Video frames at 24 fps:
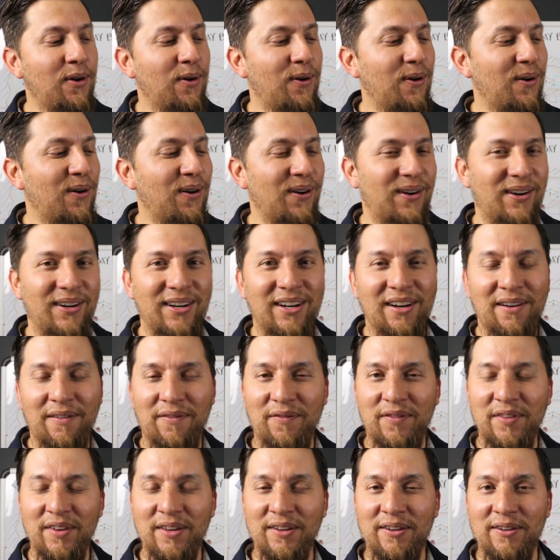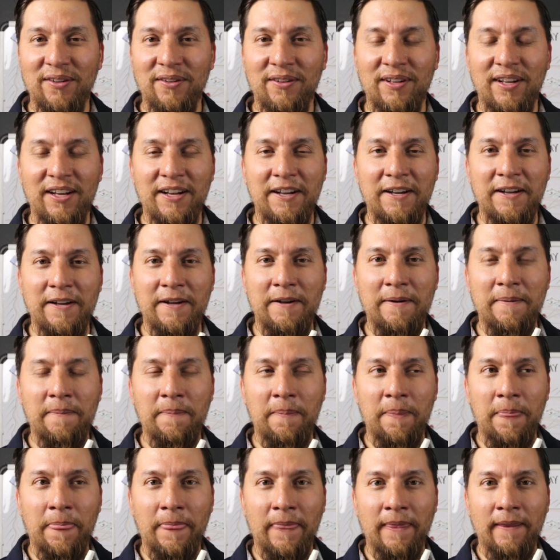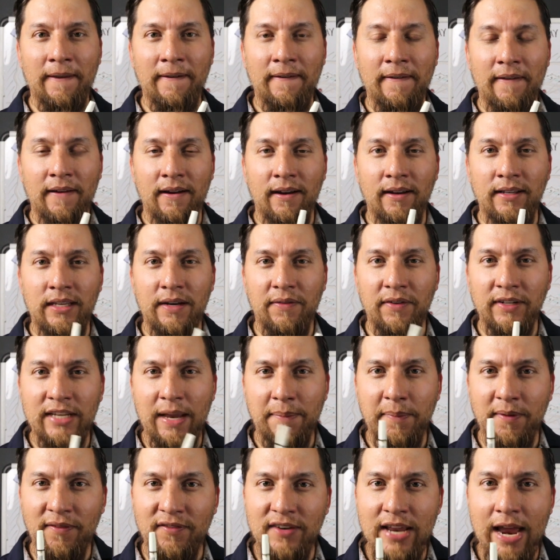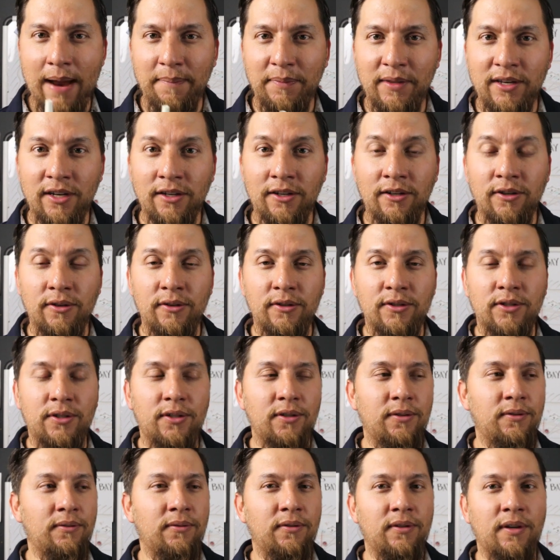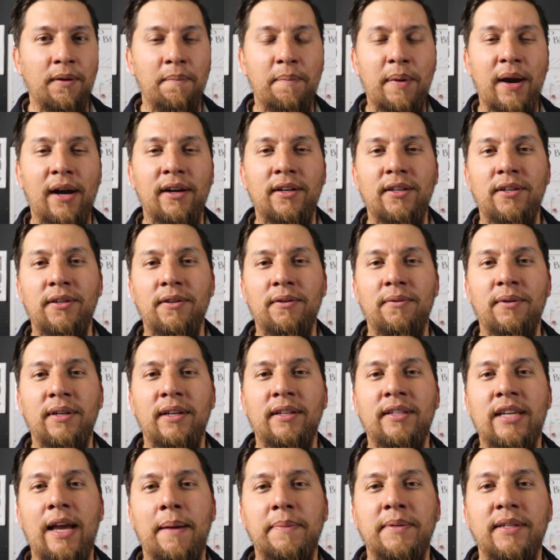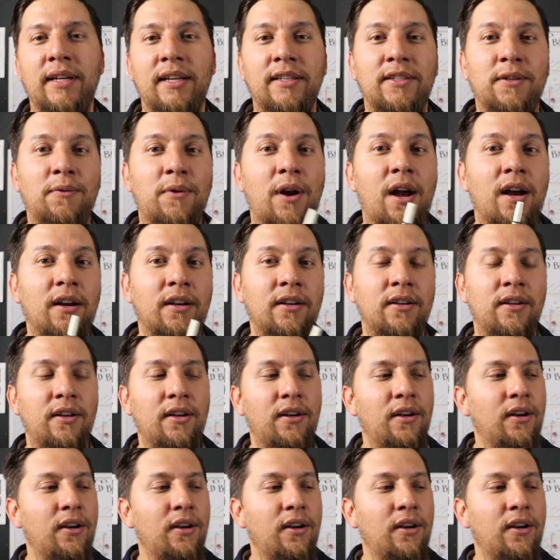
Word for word: Or you're going to feel um, a different type of tap than you're used to compared to when it taps against a rock